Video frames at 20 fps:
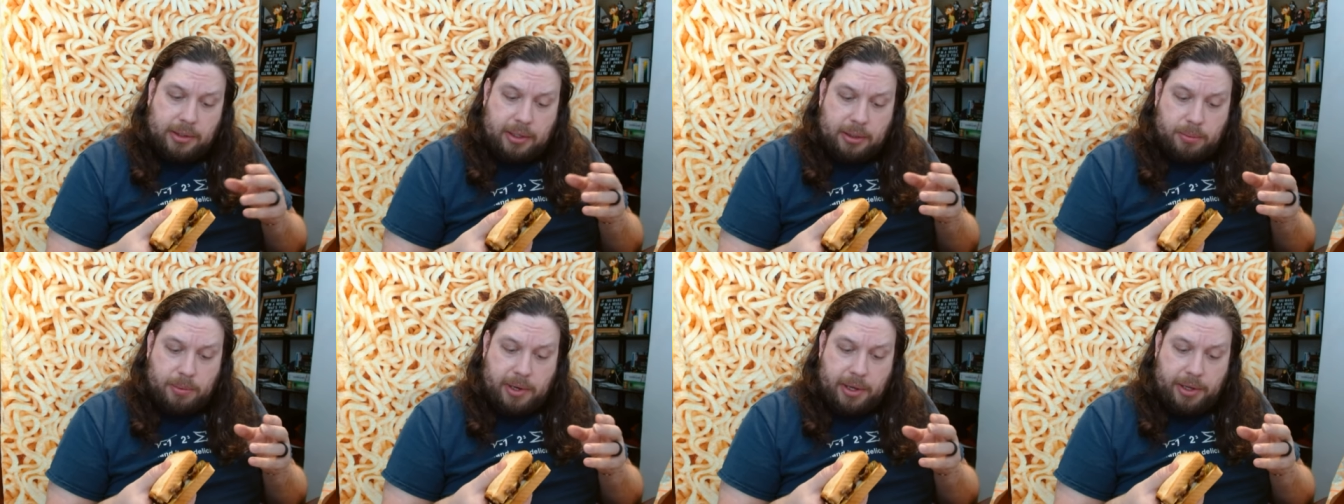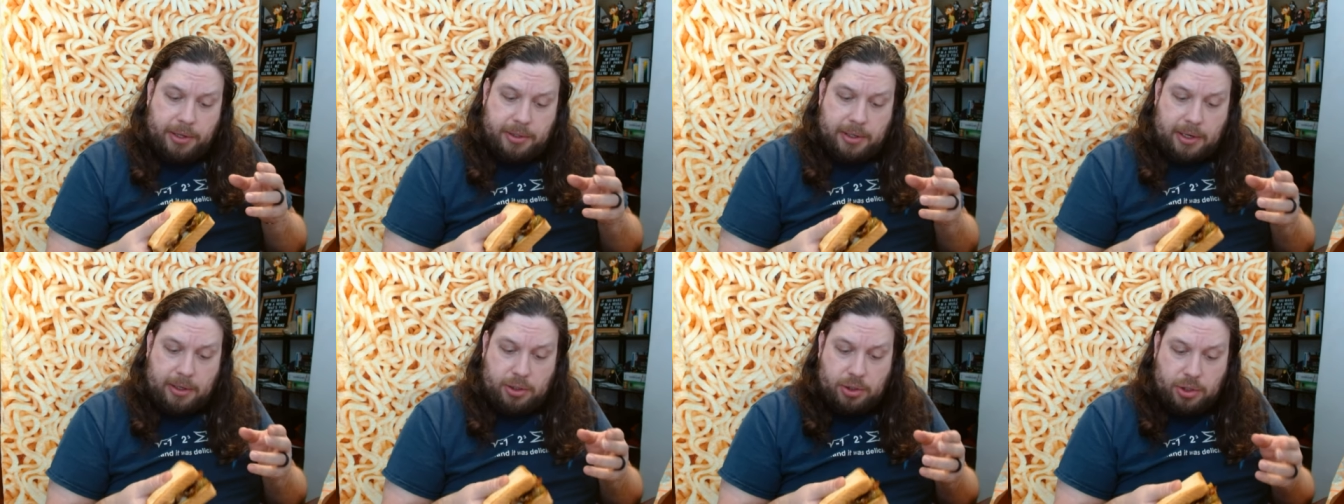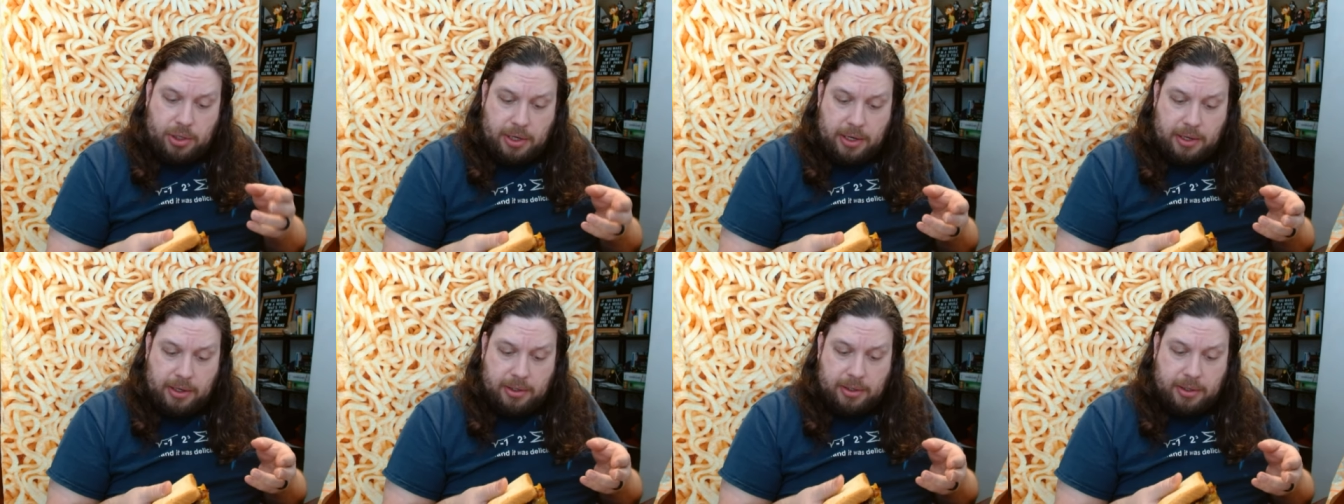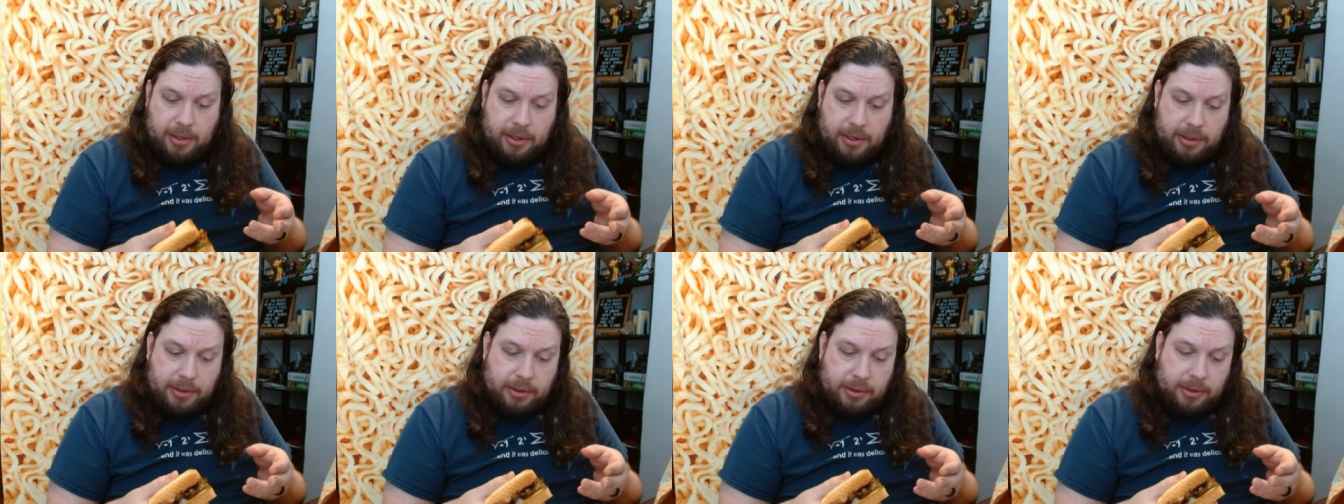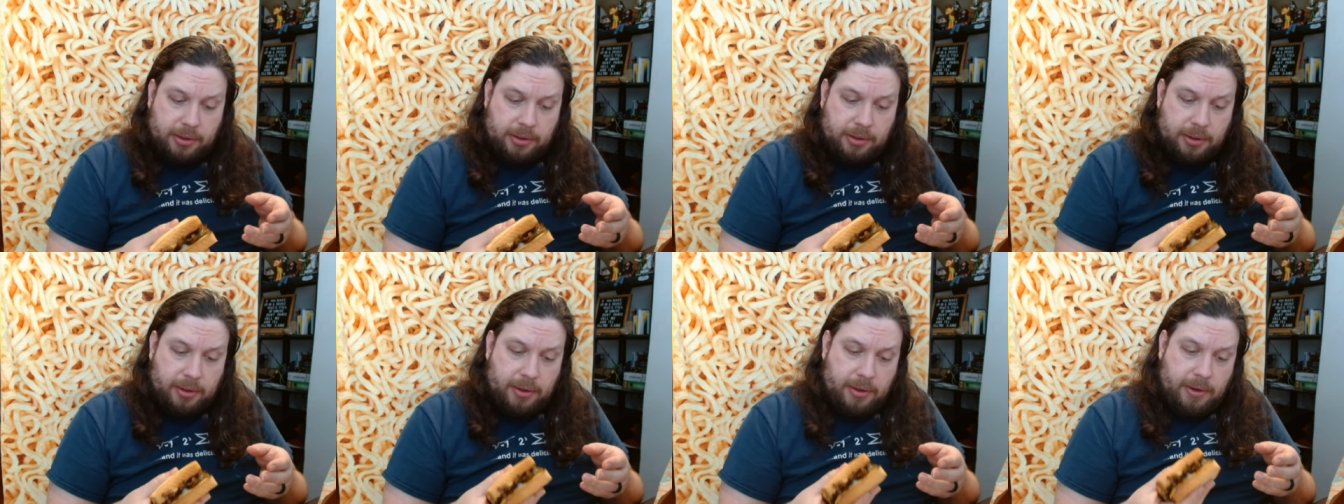as well as a cheese sauce,
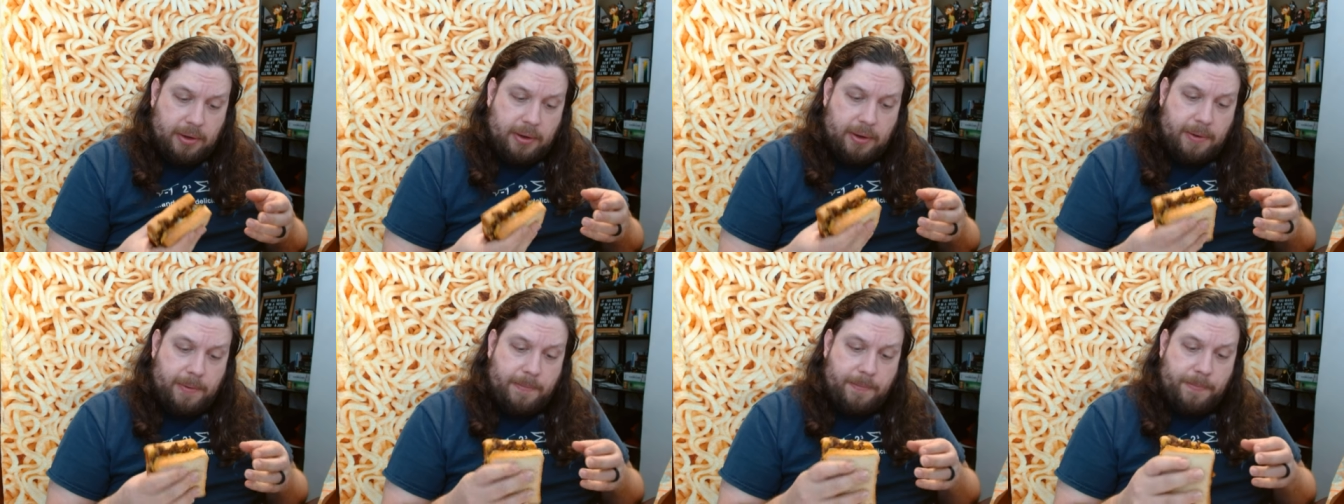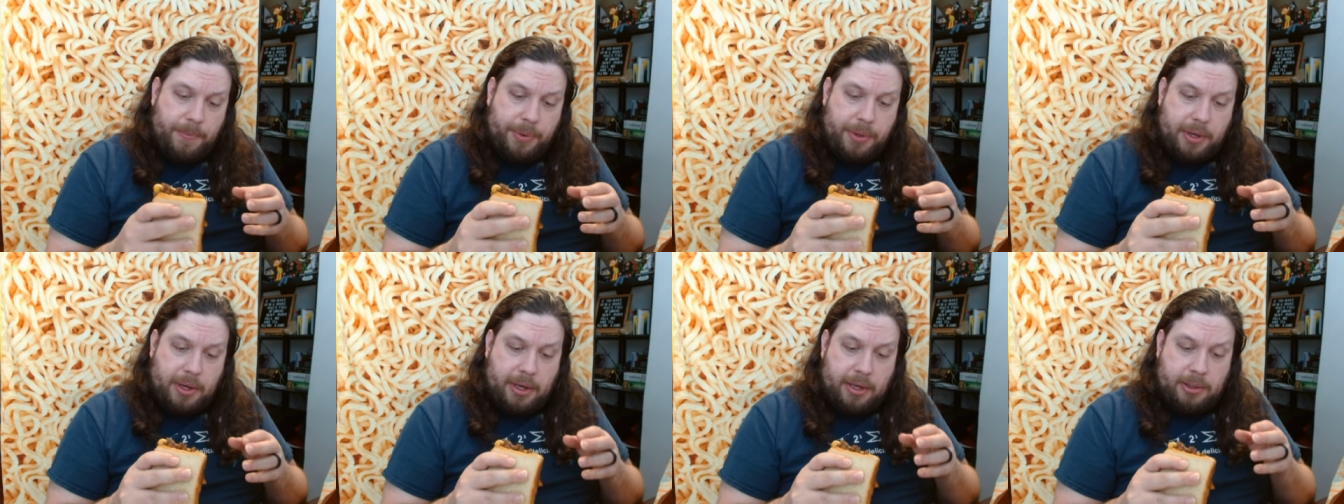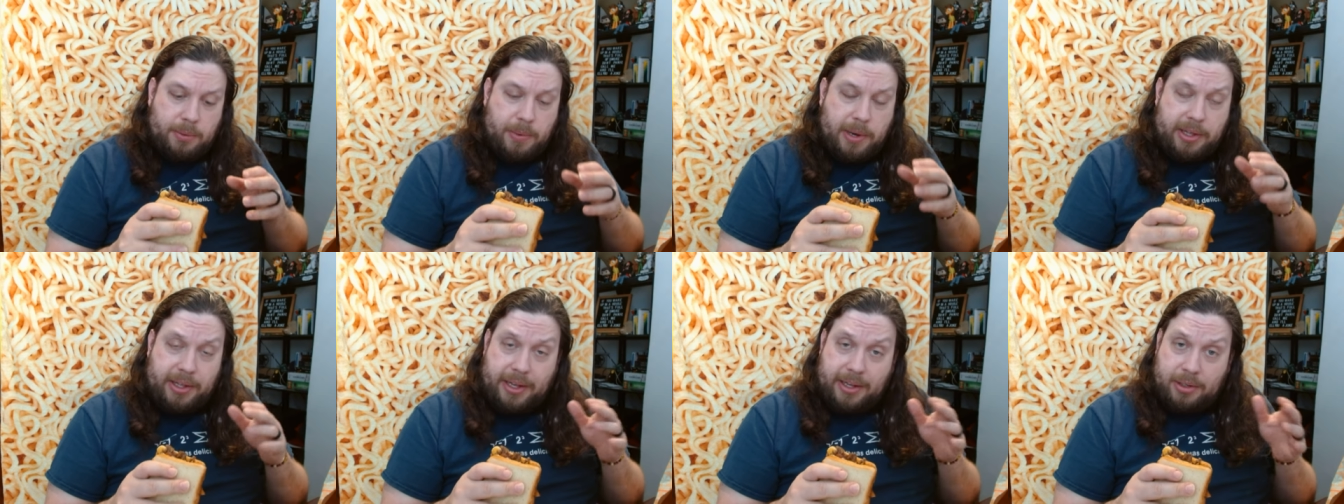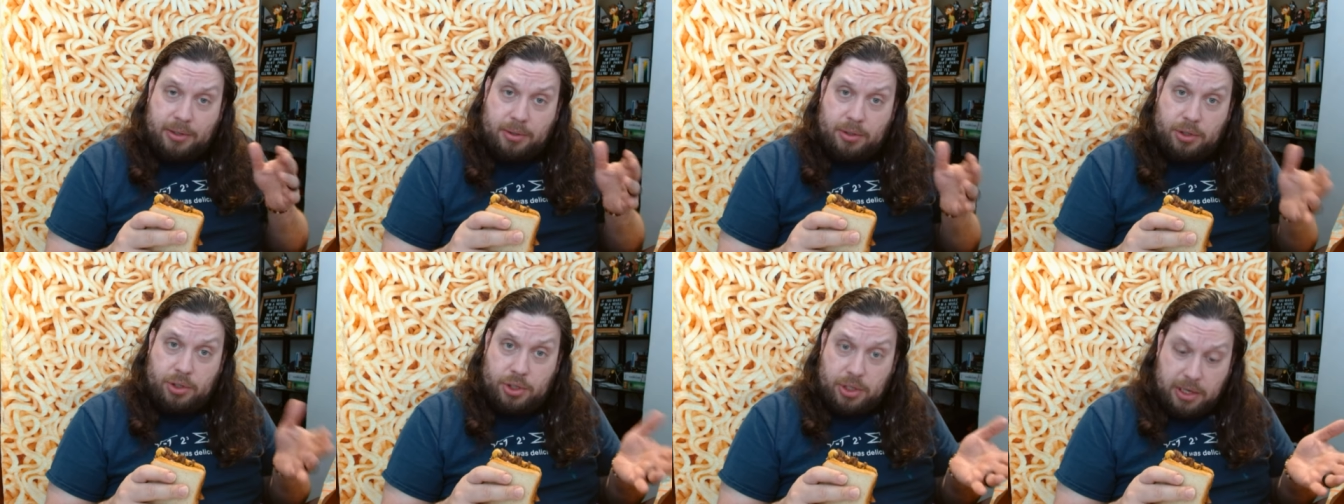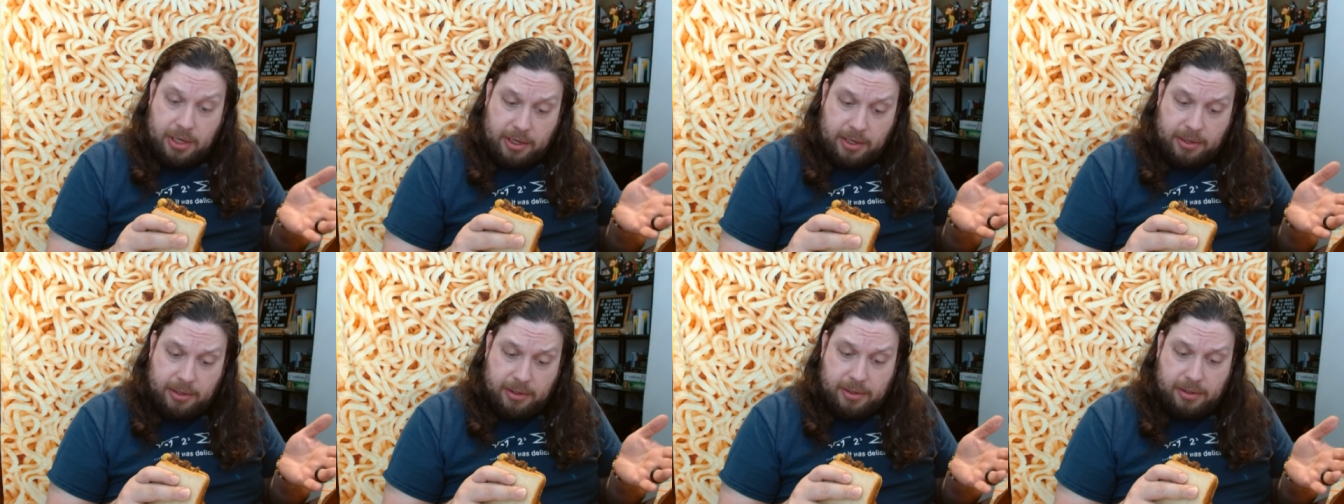as well as
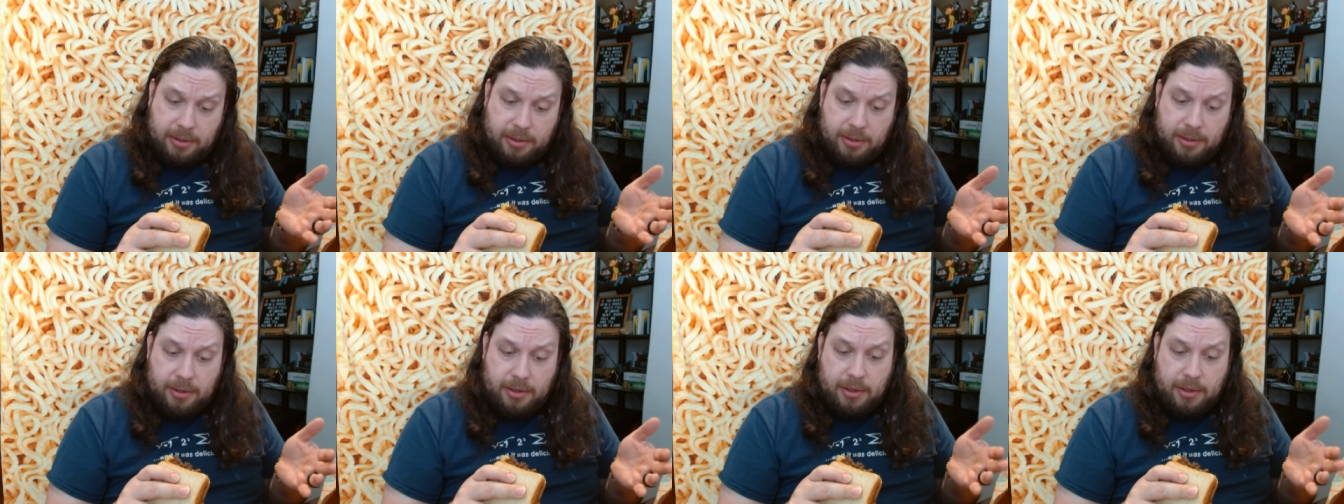cheese.